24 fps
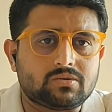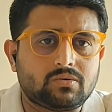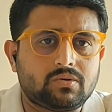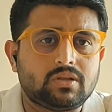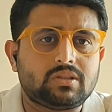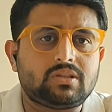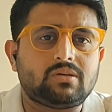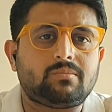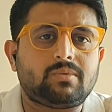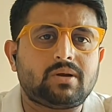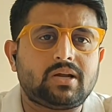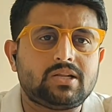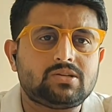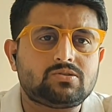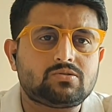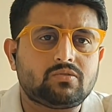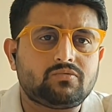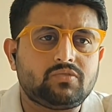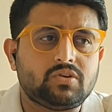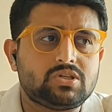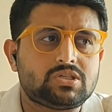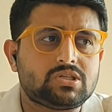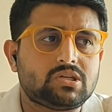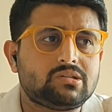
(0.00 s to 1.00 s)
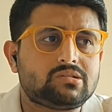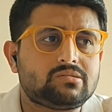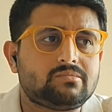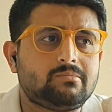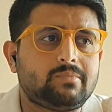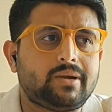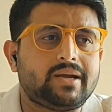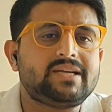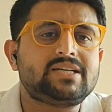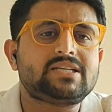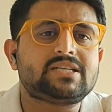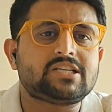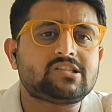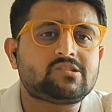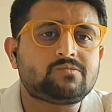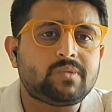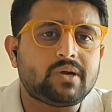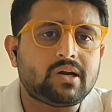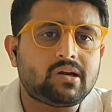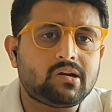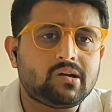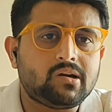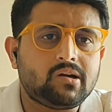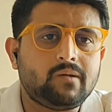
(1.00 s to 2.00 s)
Okay, the branch officials might
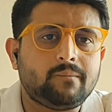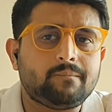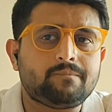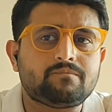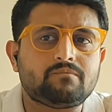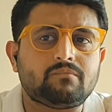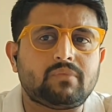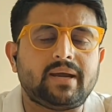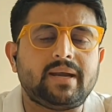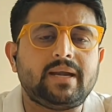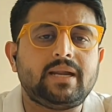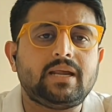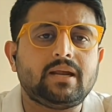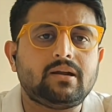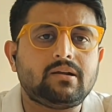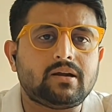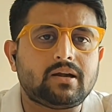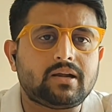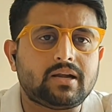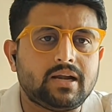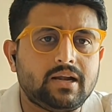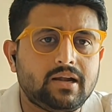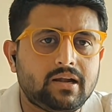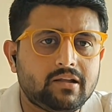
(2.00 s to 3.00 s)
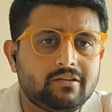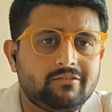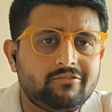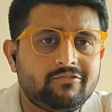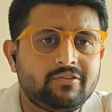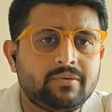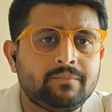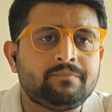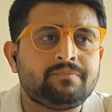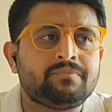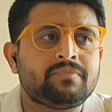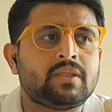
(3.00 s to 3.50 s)
suspect it, might get attentive,